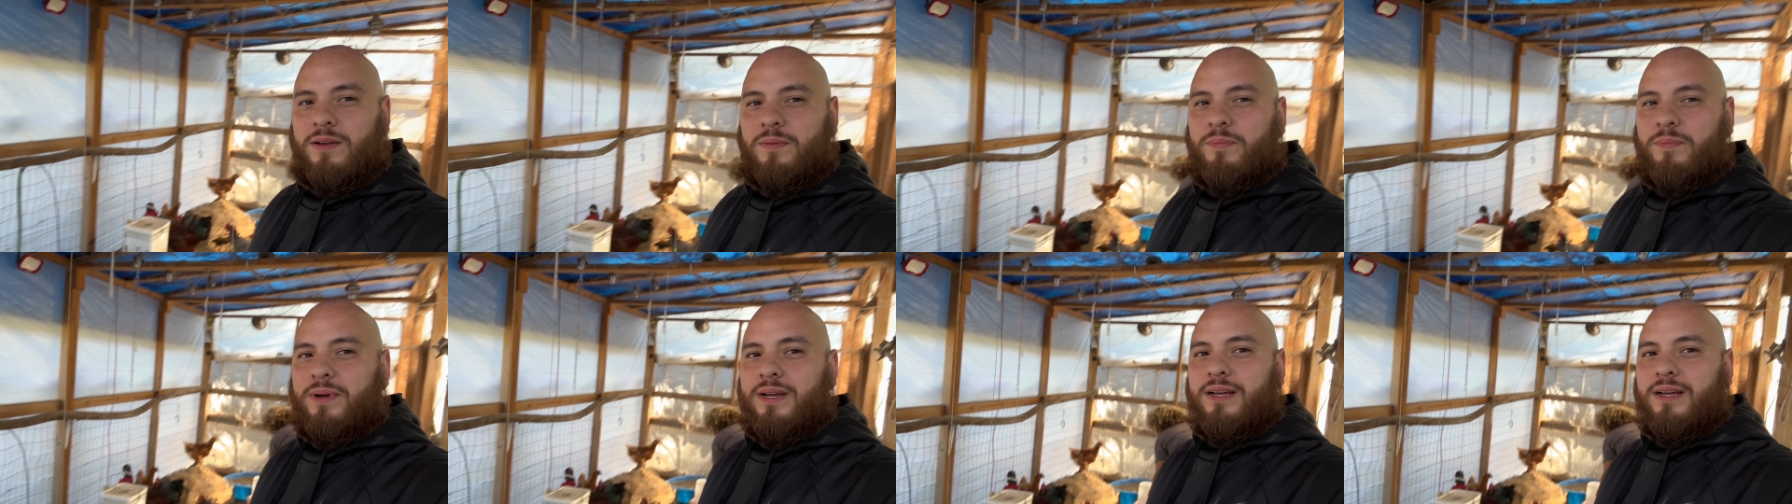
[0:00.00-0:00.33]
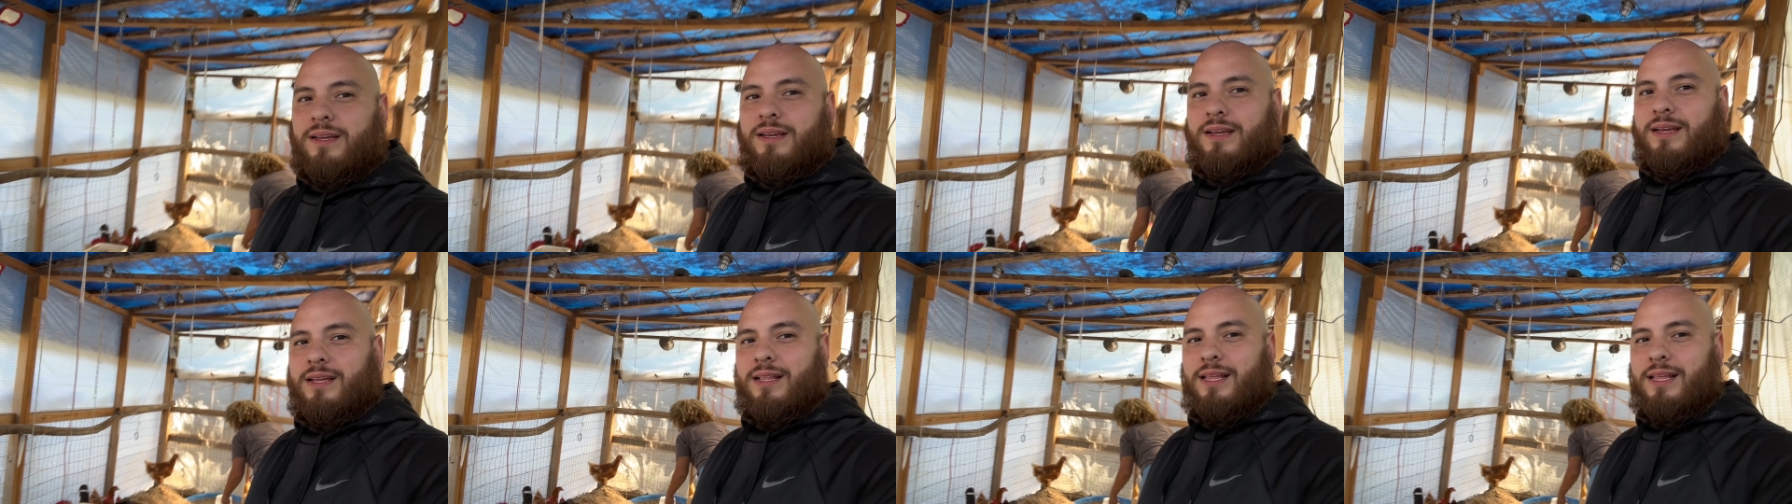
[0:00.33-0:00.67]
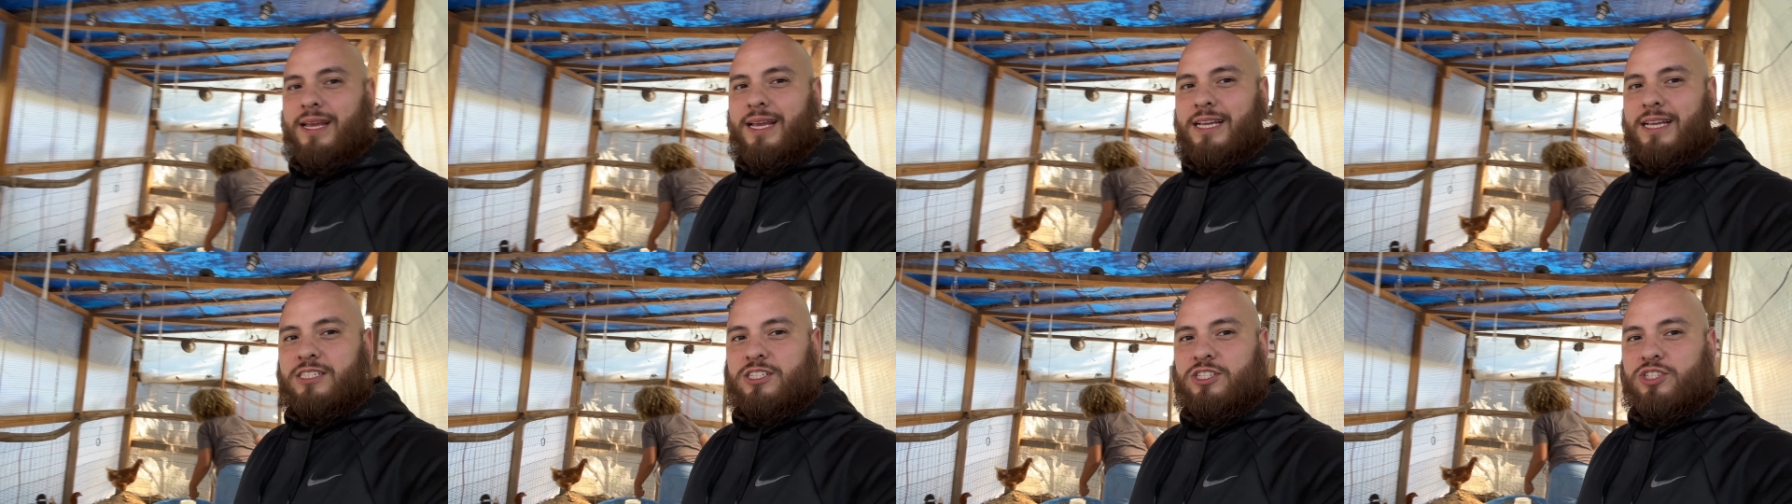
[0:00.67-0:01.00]
But
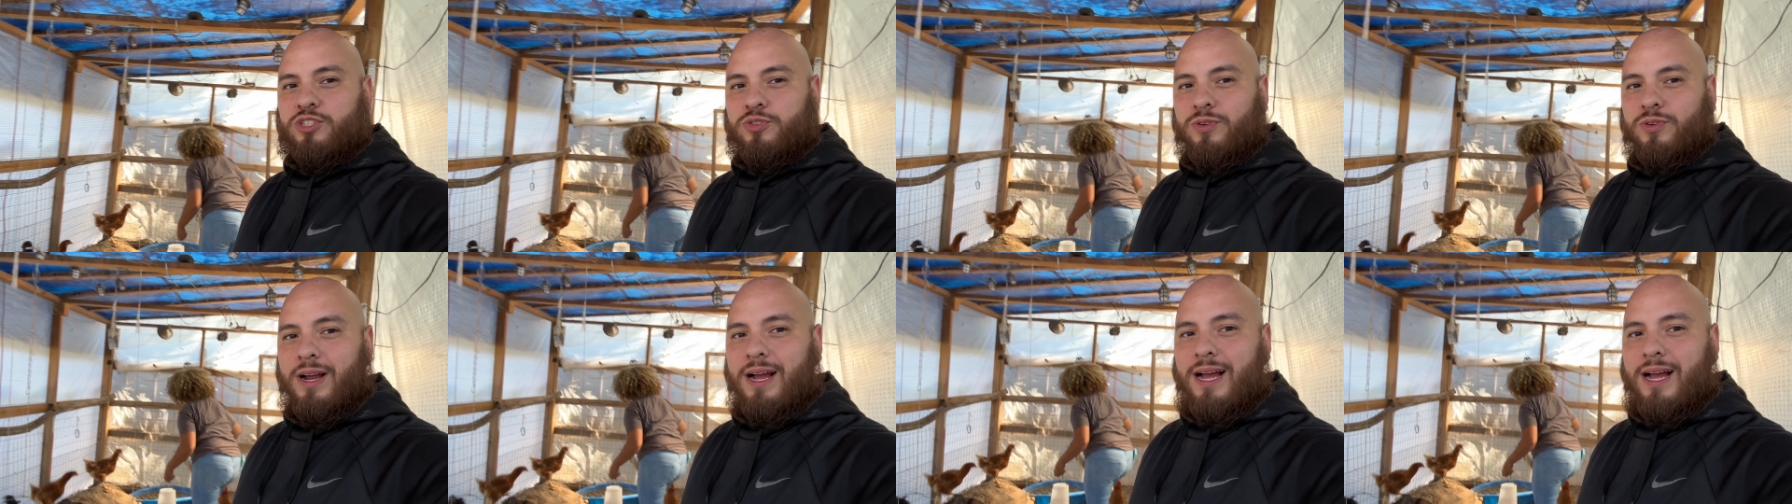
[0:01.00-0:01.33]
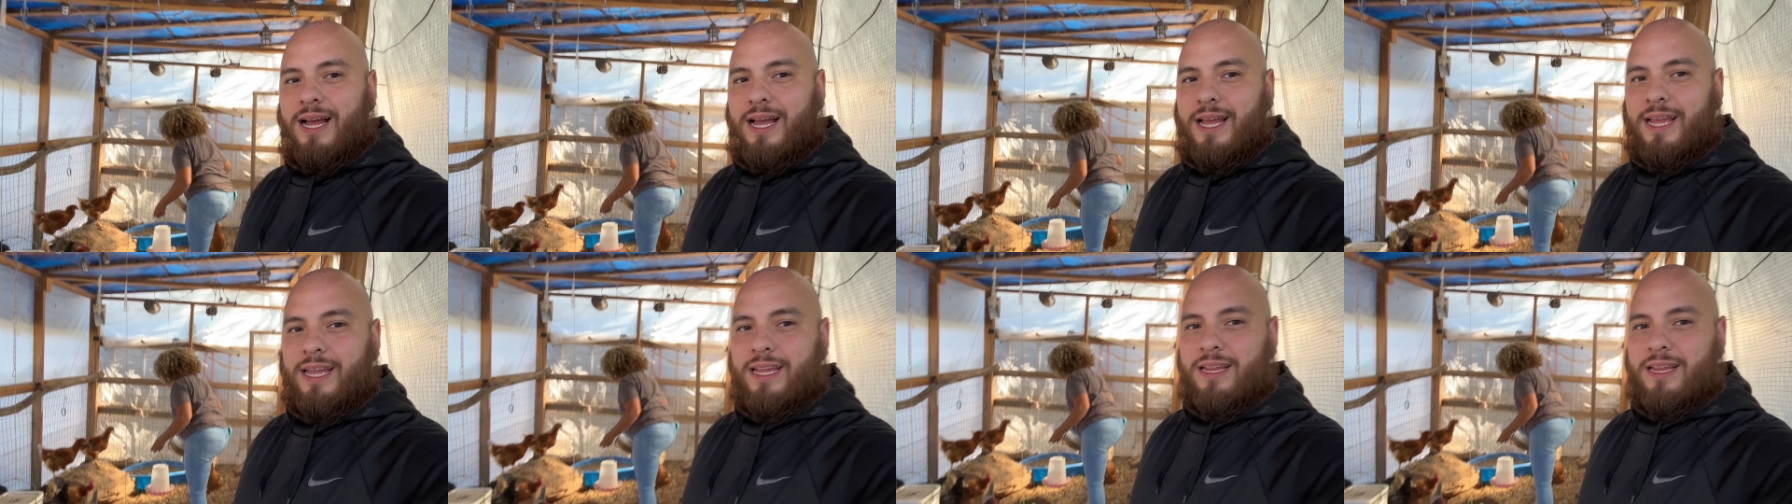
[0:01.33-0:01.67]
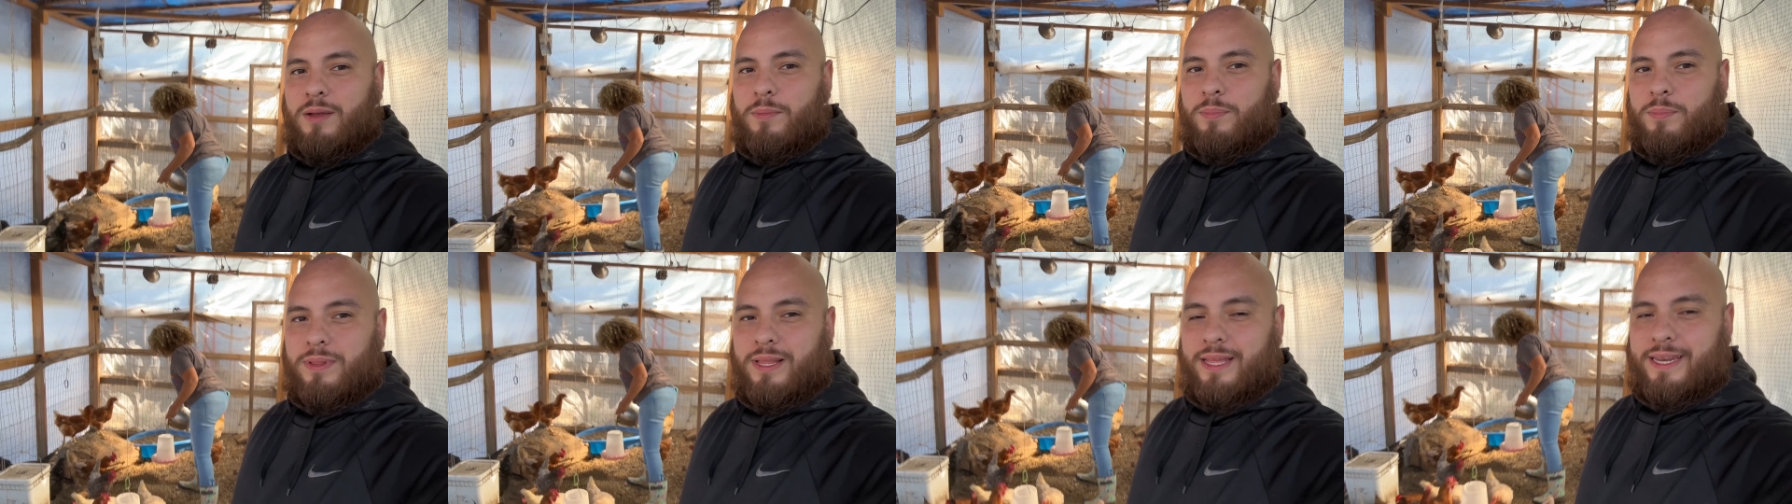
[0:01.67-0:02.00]
it's dry,
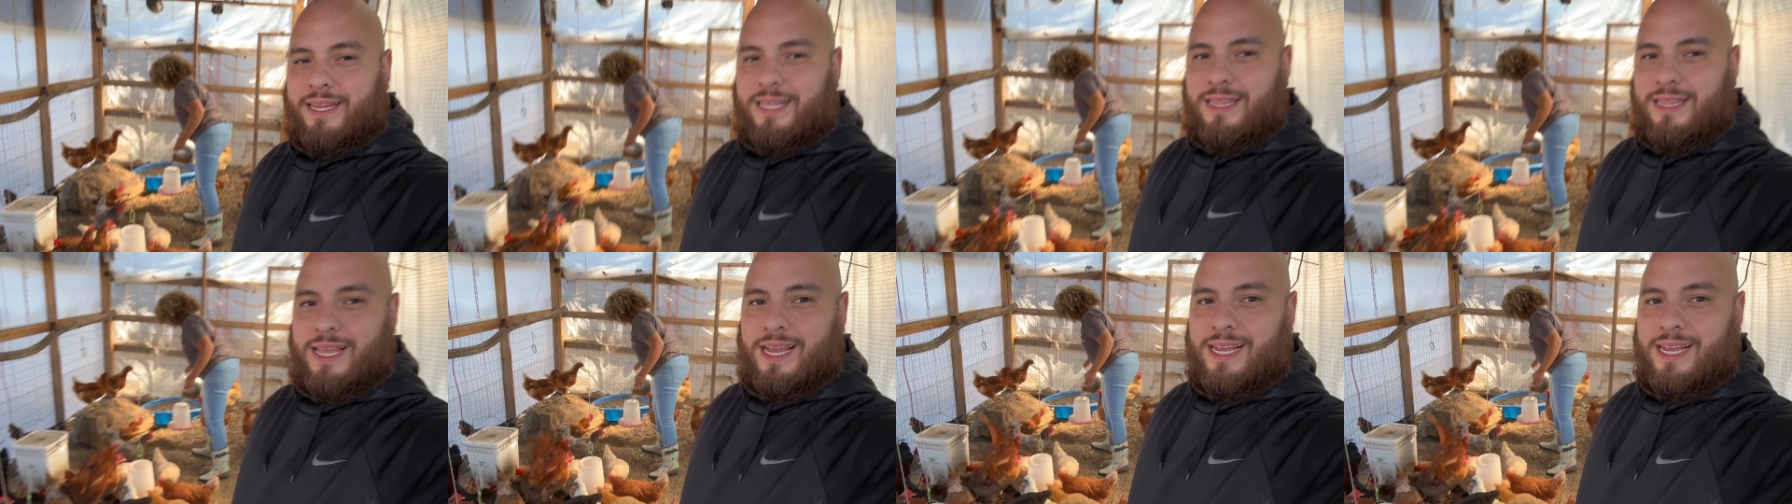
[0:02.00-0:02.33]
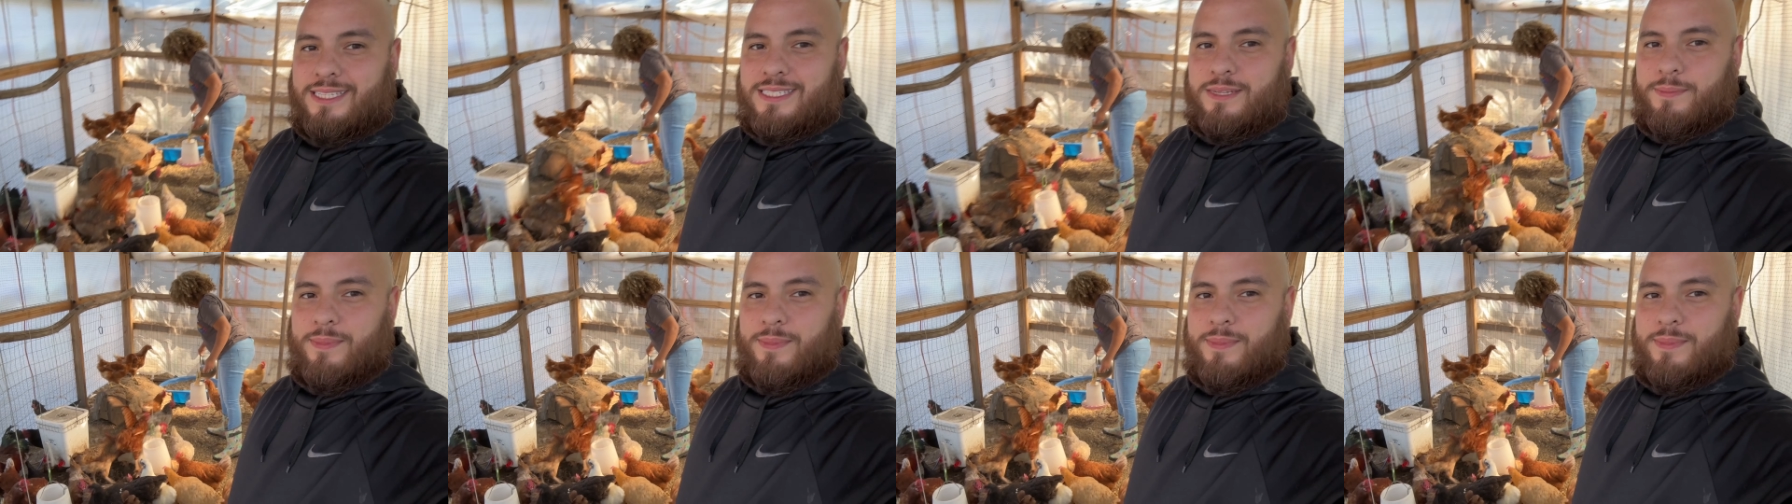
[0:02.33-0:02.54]
plenty lights.